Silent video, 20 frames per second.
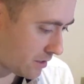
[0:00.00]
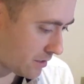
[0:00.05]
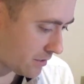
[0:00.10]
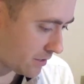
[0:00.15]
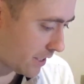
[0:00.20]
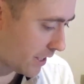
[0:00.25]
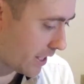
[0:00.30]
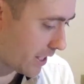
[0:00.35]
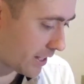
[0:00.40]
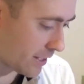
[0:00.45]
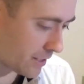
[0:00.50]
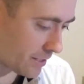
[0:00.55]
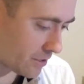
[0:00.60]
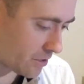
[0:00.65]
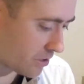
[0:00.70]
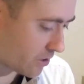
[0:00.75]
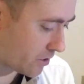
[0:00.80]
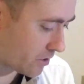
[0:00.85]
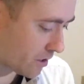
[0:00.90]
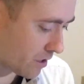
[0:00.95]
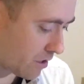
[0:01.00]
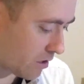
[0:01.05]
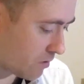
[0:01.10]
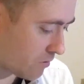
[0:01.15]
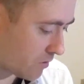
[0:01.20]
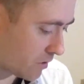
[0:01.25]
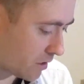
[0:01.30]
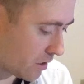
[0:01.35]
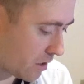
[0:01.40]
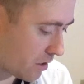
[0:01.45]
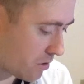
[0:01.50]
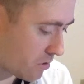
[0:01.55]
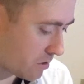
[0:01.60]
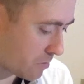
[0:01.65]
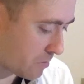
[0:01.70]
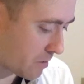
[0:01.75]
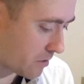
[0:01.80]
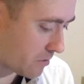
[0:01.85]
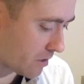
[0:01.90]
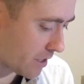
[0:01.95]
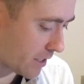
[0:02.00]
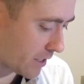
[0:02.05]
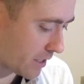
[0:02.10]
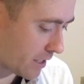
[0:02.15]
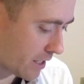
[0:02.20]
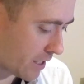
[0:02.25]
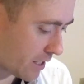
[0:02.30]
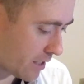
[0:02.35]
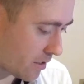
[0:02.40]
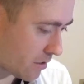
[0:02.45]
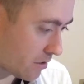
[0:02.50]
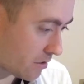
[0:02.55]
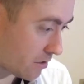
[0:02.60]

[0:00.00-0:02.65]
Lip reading: Yeah, he's just overloading me right now.